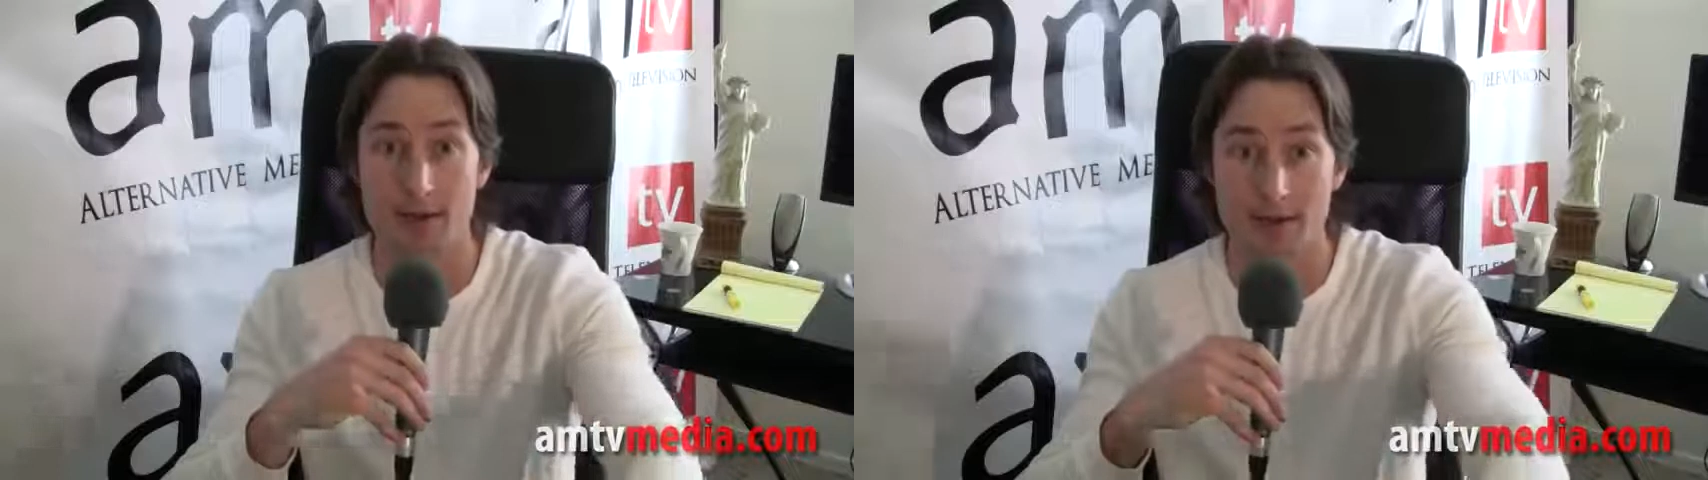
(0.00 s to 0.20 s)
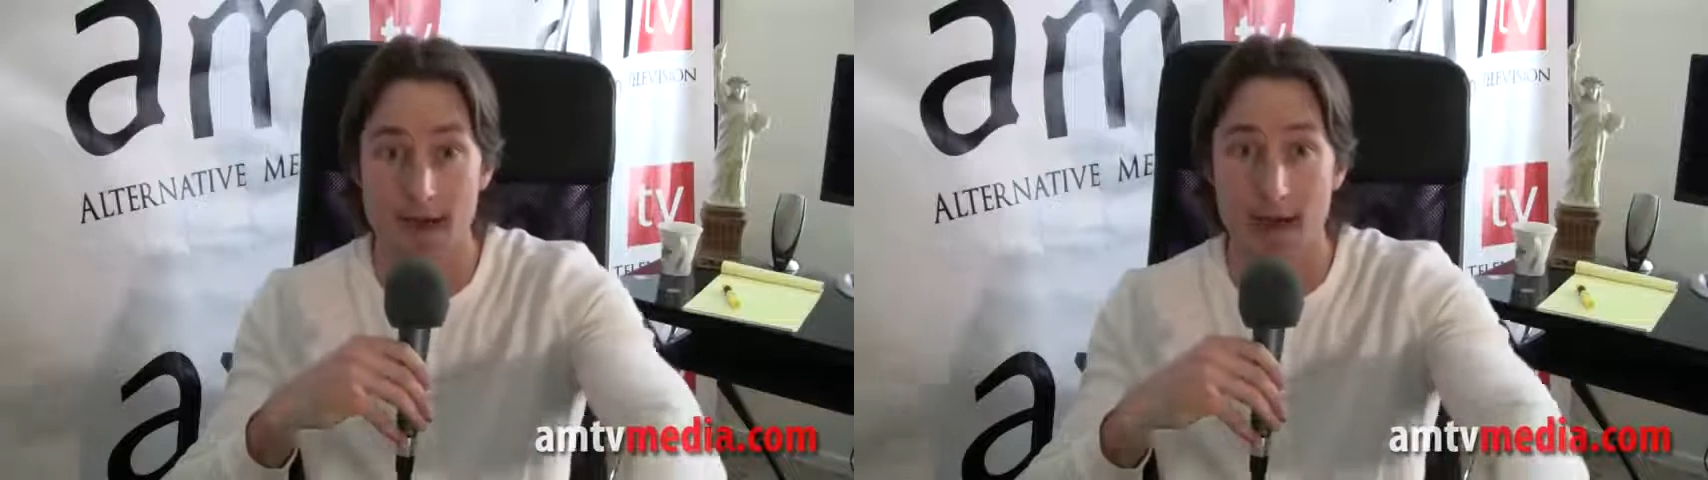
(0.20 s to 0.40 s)

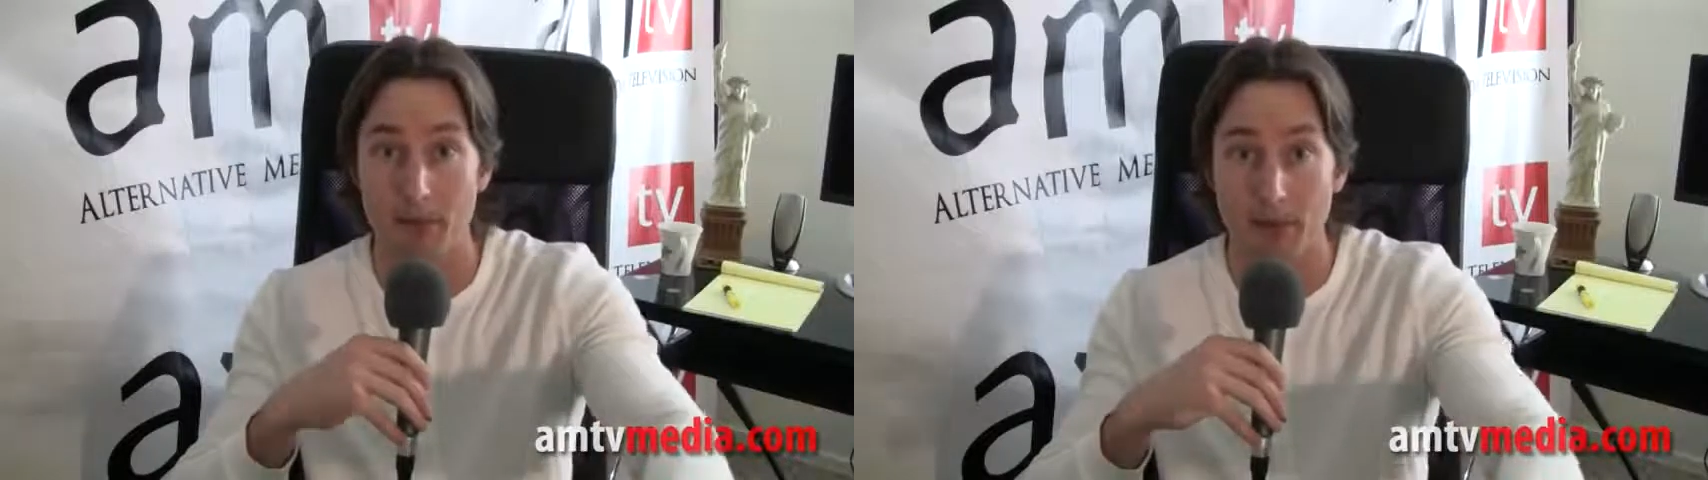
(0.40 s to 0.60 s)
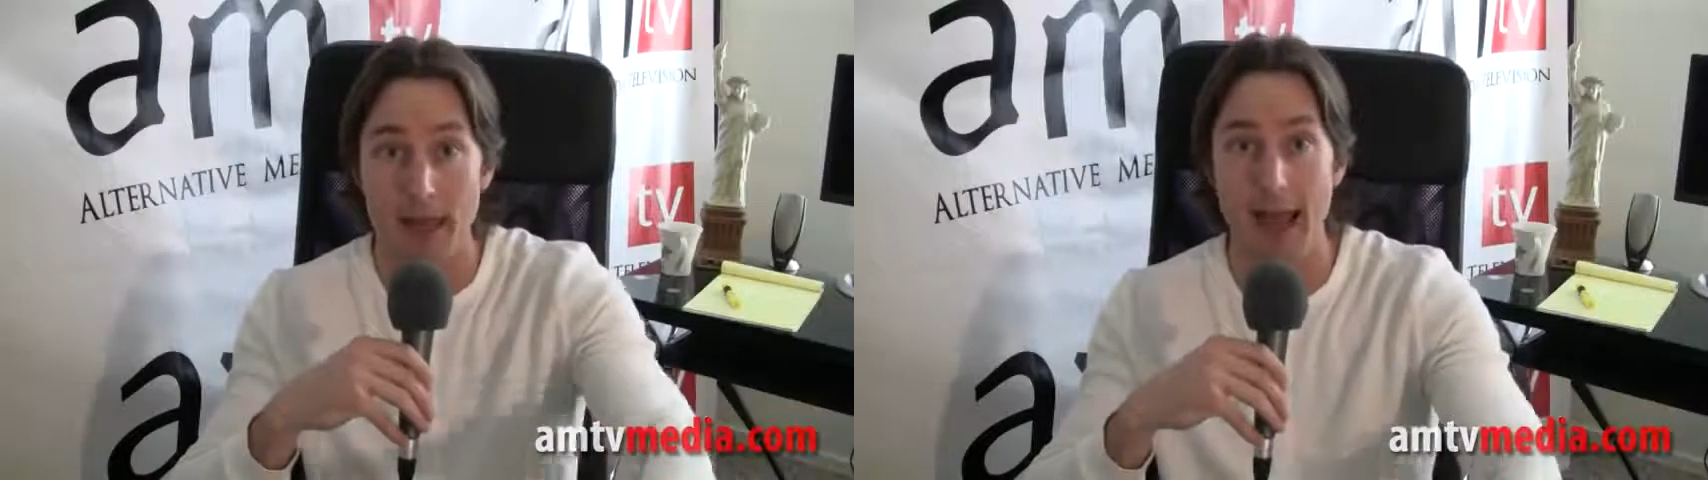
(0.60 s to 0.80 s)
in this
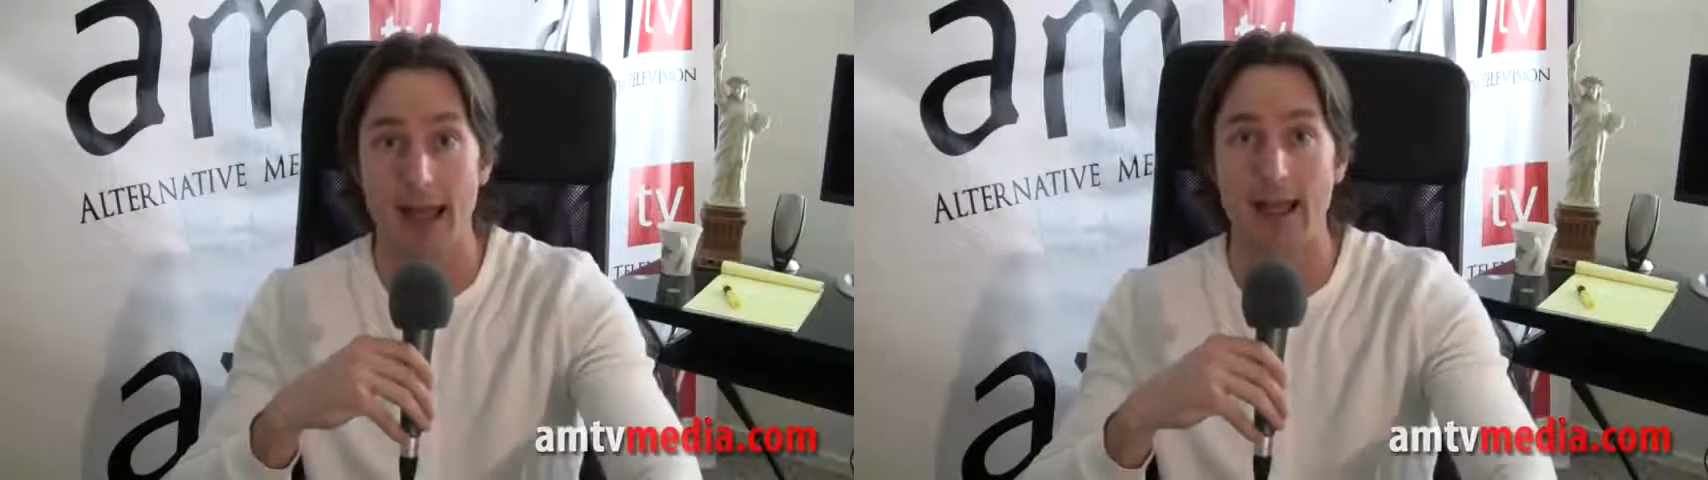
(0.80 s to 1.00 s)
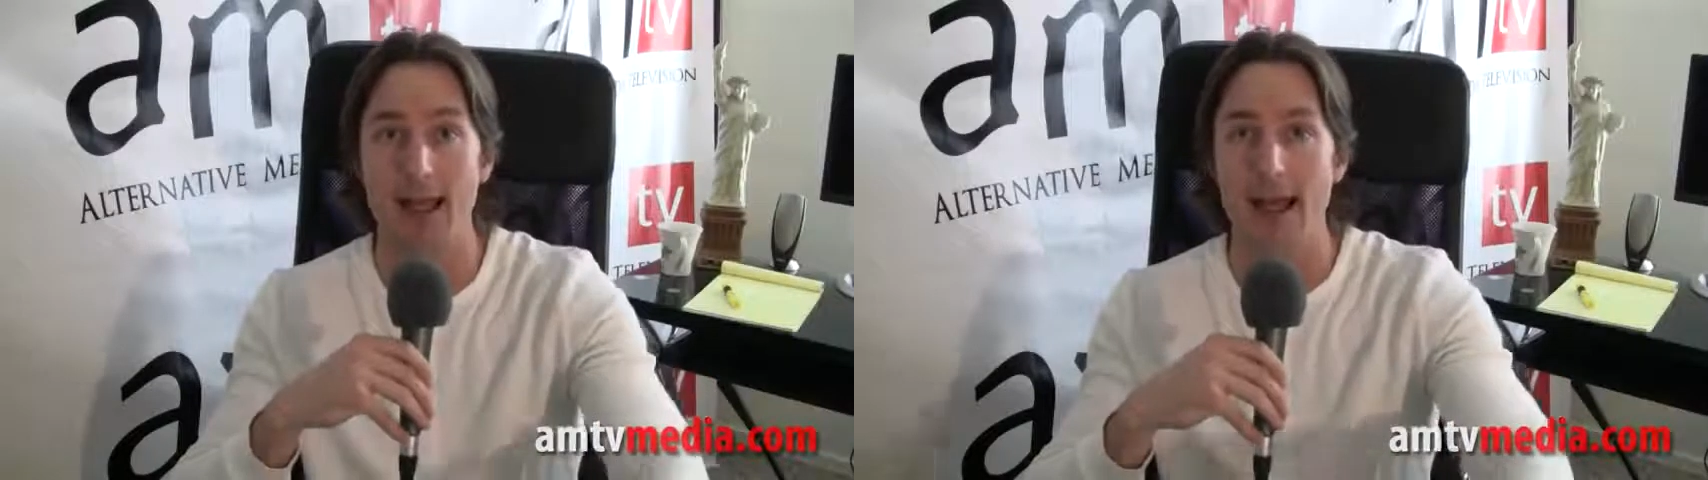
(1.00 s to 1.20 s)
type of
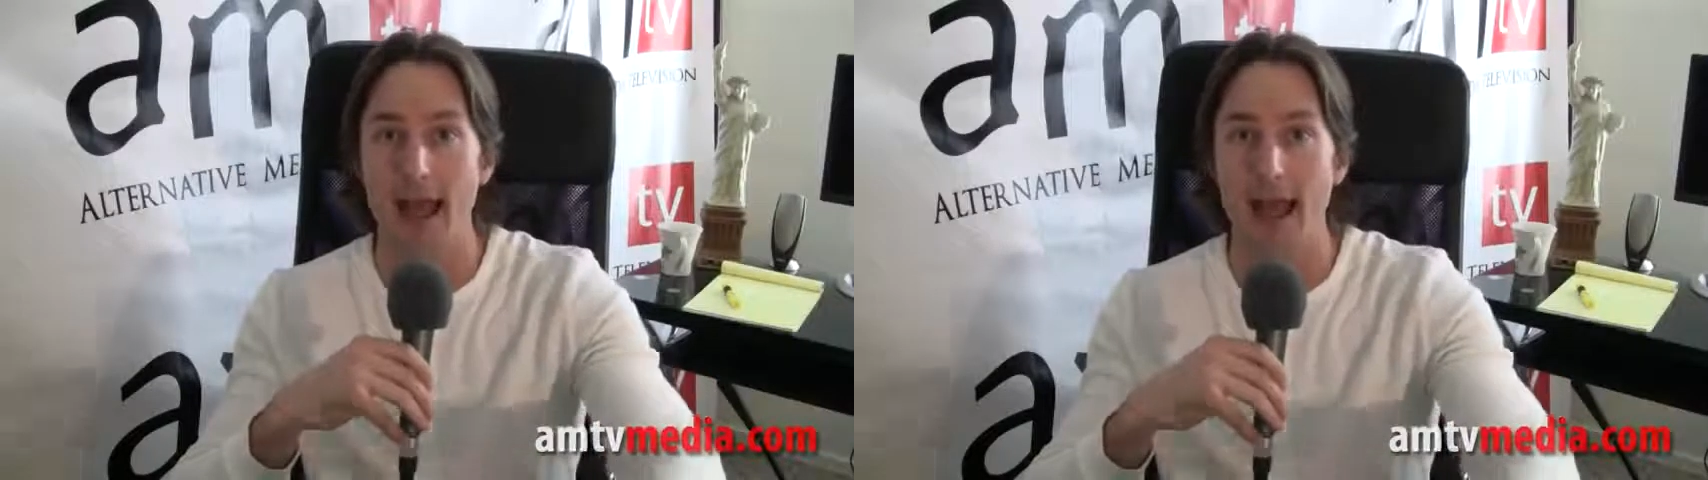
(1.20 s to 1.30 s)
thing,